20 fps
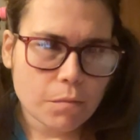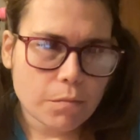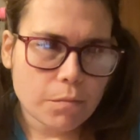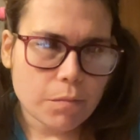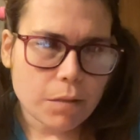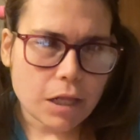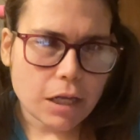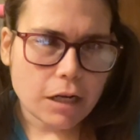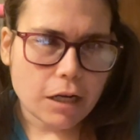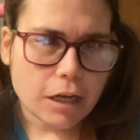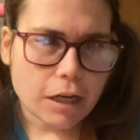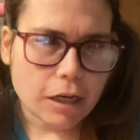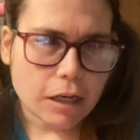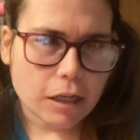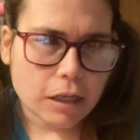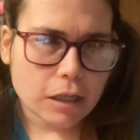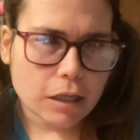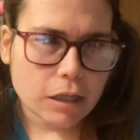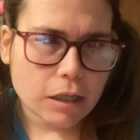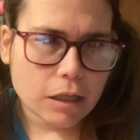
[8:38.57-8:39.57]
But look,
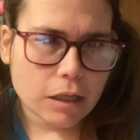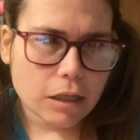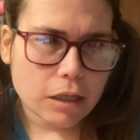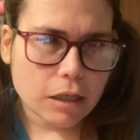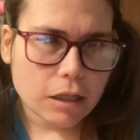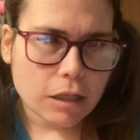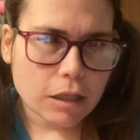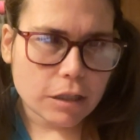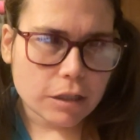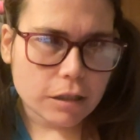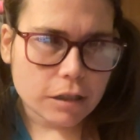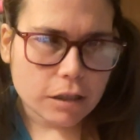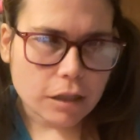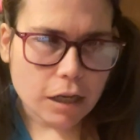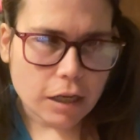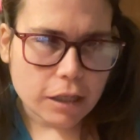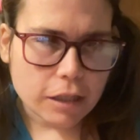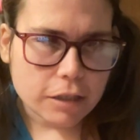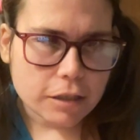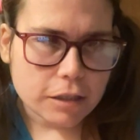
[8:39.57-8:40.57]
it's
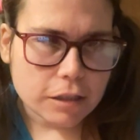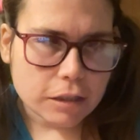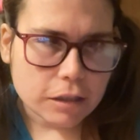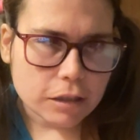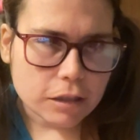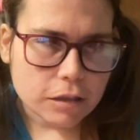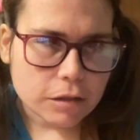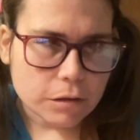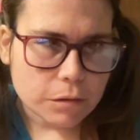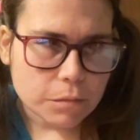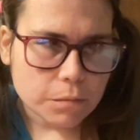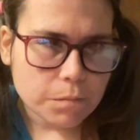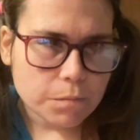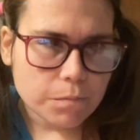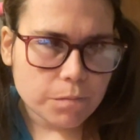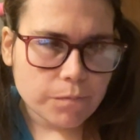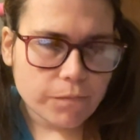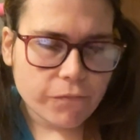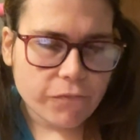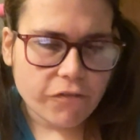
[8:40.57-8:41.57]
nice and
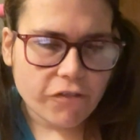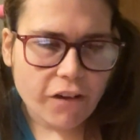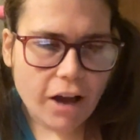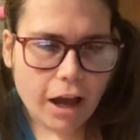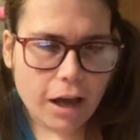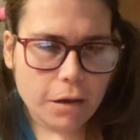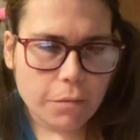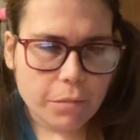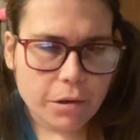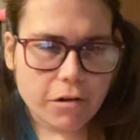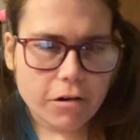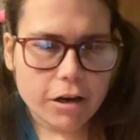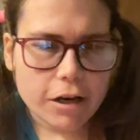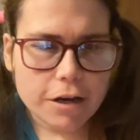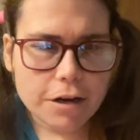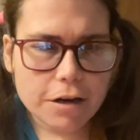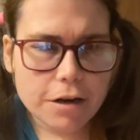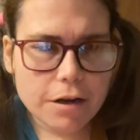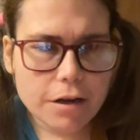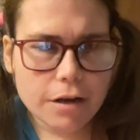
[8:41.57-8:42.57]

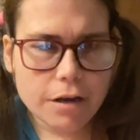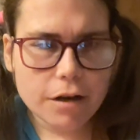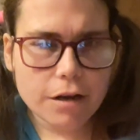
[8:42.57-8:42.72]
vibrant.